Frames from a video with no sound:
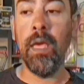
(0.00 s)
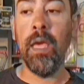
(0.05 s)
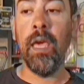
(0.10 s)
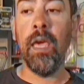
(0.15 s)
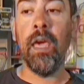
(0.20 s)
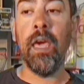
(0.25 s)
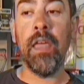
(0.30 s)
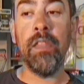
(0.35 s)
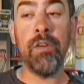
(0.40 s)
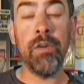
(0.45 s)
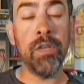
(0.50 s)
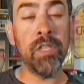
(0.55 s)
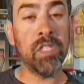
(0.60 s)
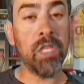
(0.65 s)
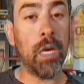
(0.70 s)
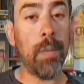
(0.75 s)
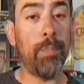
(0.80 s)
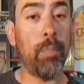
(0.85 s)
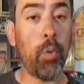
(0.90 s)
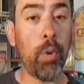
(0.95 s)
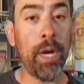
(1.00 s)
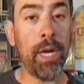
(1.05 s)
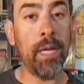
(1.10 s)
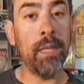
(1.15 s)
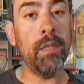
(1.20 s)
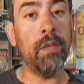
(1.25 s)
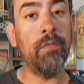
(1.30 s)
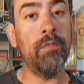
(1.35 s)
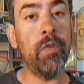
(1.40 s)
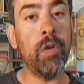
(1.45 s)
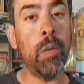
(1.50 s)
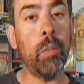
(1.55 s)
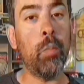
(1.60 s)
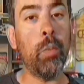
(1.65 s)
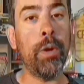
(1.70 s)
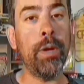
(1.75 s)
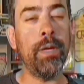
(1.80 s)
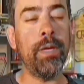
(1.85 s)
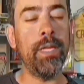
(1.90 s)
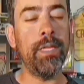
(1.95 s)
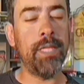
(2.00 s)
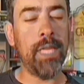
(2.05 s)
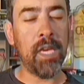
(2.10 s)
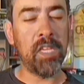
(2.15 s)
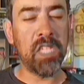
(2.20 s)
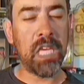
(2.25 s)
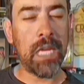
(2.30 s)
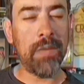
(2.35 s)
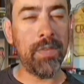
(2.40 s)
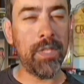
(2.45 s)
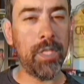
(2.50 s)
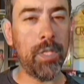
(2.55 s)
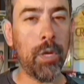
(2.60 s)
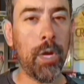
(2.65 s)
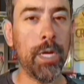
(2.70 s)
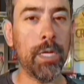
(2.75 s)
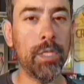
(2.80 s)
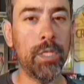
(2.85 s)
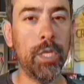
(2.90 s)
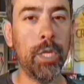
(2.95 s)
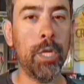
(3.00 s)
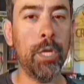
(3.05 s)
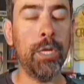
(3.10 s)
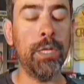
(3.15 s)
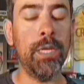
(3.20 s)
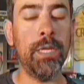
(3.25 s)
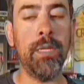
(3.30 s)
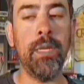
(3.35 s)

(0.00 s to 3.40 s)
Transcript: there is a point in the film where he takes kind of a dark turn and